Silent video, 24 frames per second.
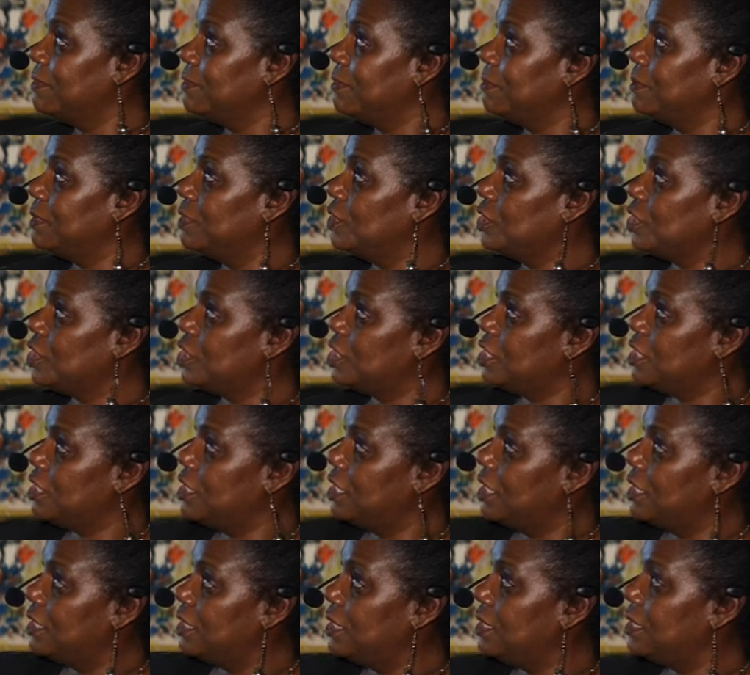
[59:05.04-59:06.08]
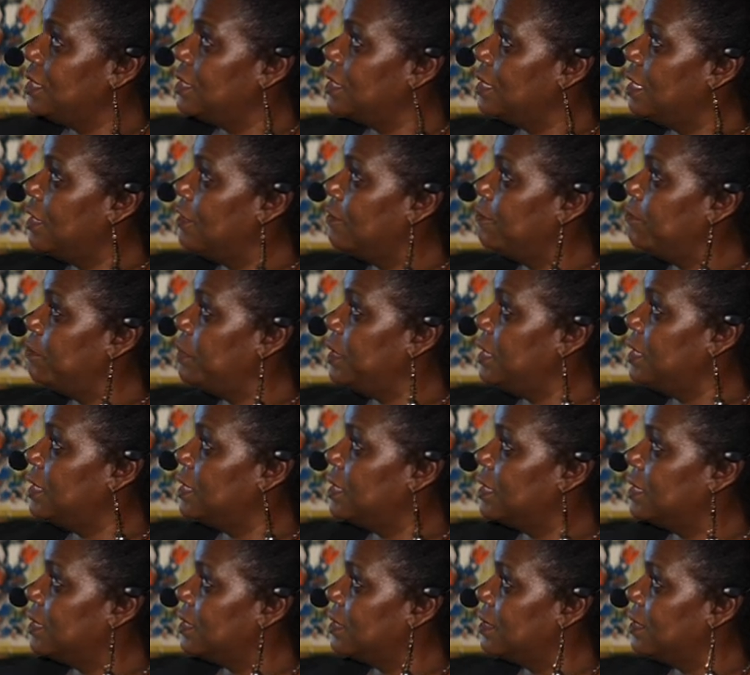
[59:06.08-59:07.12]
of them are just studies of
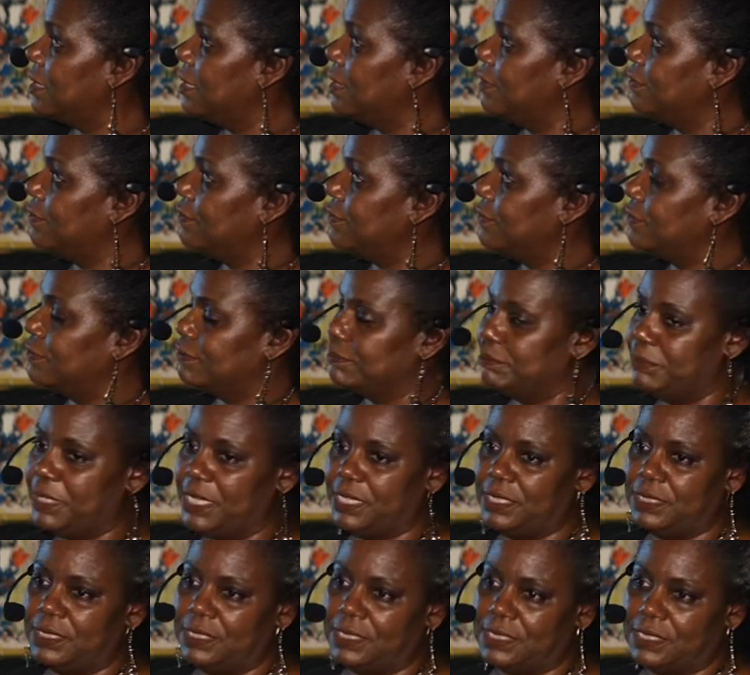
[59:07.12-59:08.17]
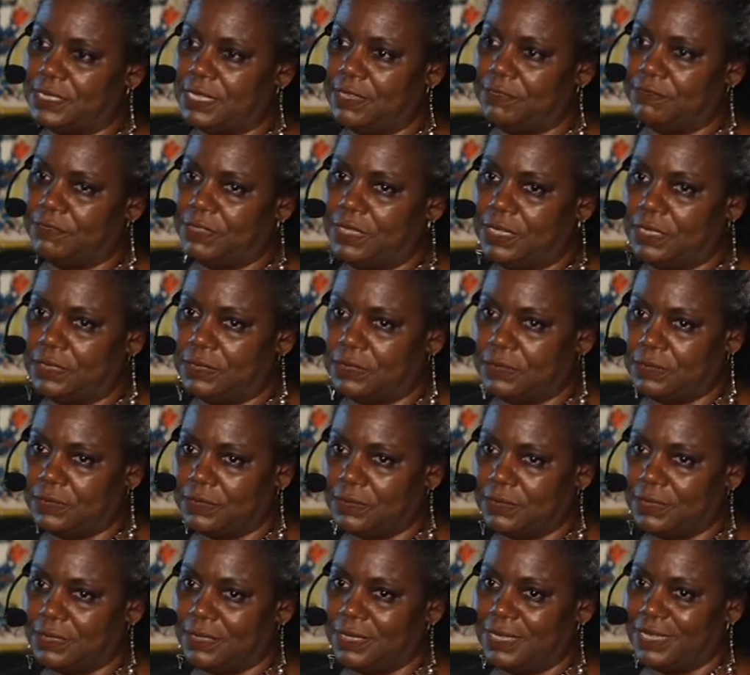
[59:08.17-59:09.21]
pieces of paintings I've done.
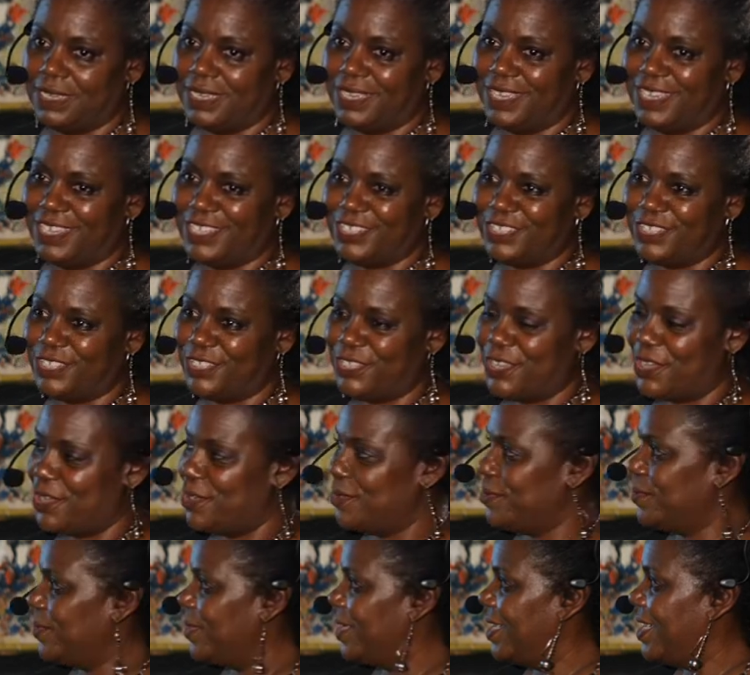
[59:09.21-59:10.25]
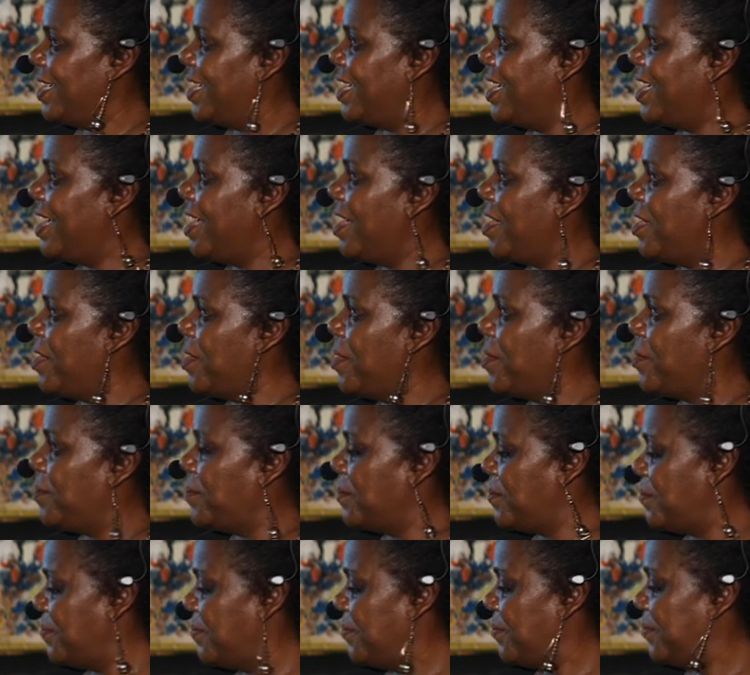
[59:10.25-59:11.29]
So,
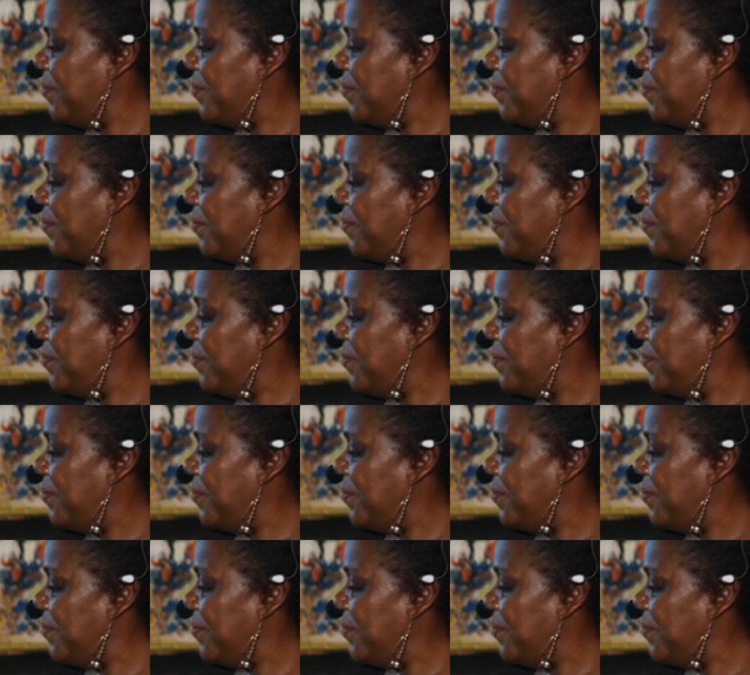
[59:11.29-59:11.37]
um,